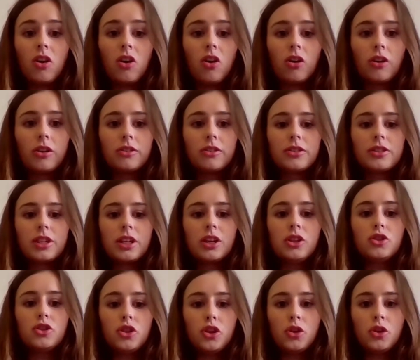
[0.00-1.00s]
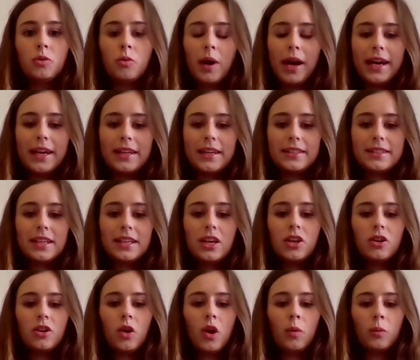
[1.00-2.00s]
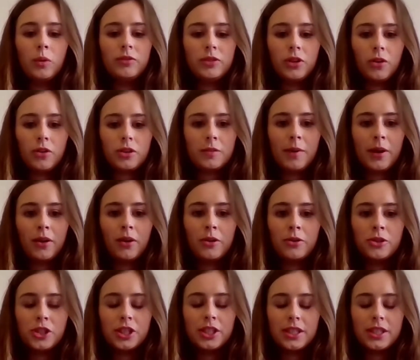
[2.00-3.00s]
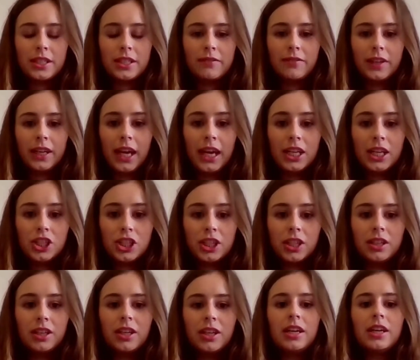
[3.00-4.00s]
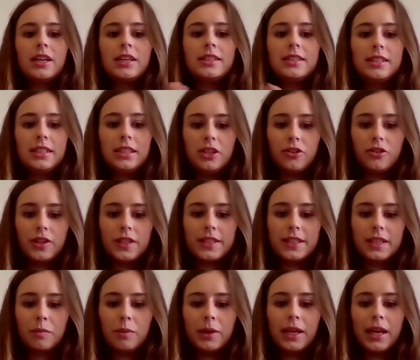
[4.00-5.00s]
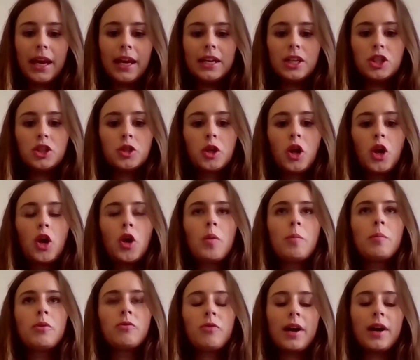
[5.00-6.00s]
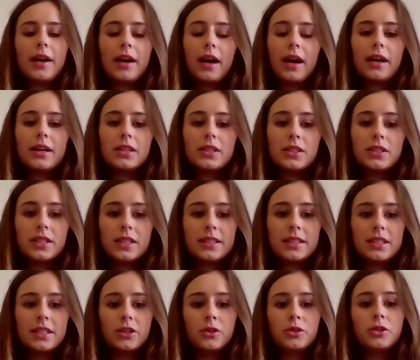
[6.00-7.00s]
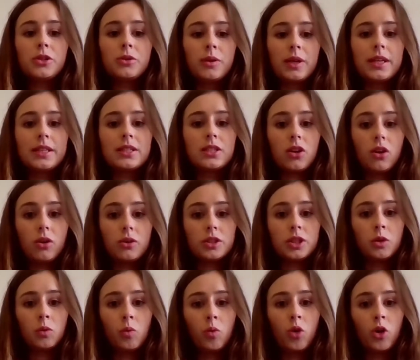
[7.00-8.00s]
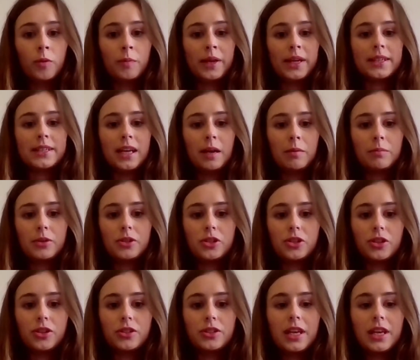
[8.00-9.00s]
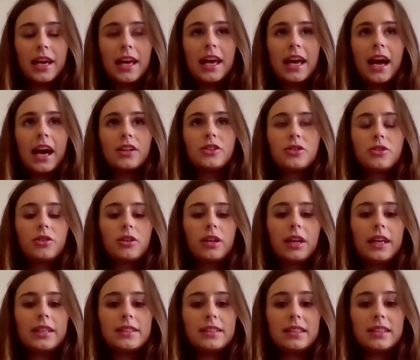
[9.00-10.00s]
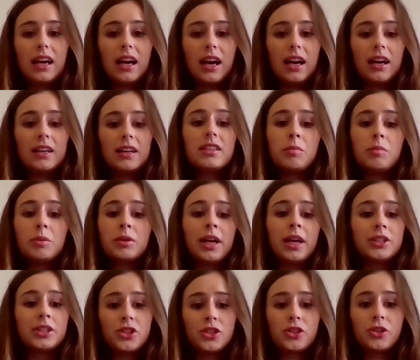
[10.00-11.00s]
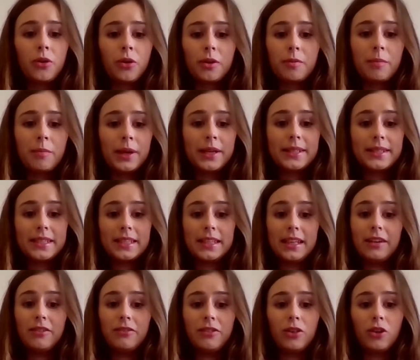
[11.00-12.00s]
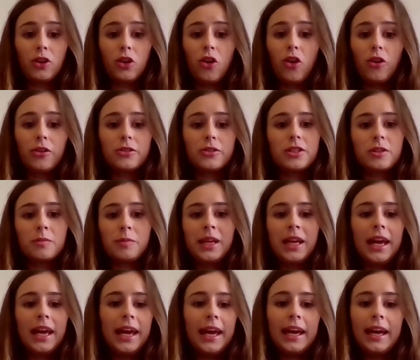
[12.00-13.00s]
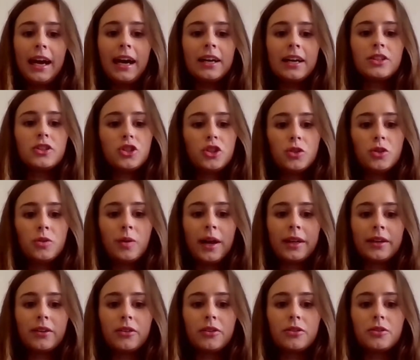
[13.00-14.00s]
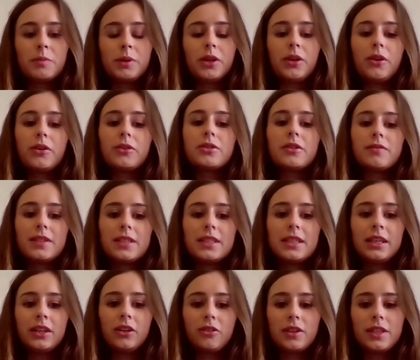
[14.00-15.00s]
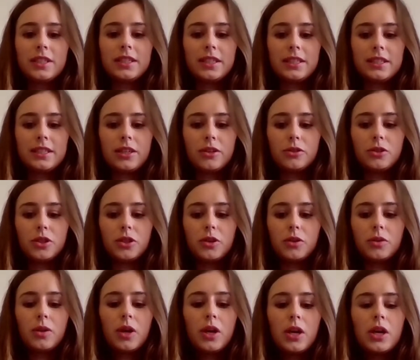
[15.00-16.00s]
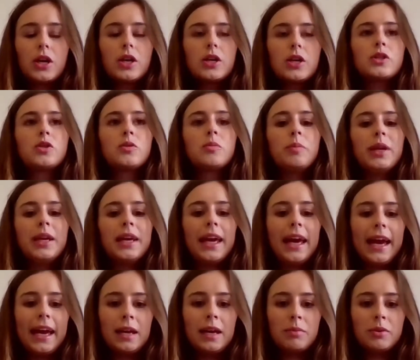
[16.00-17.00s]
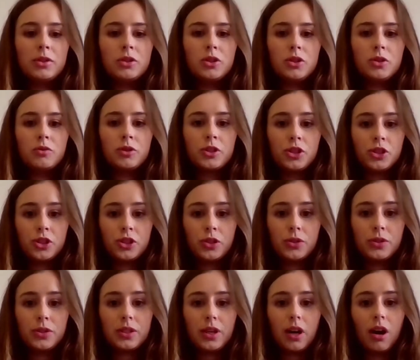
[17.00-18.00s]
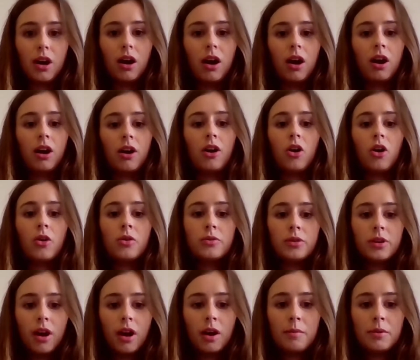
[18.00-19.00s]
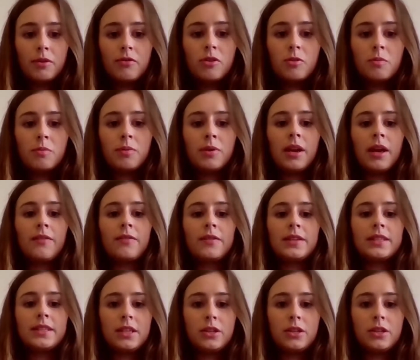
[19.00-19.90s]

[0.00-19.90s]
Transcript: the corals in two ways. We've talked about ocean acidification, decreasing pH, but rising CO2 is causing warming temperatures. And so it's a double-edged sword, basically, for the corals. They're being hit at two angles because of this increasing CO2. So being able to reduce our own carbon footprint and the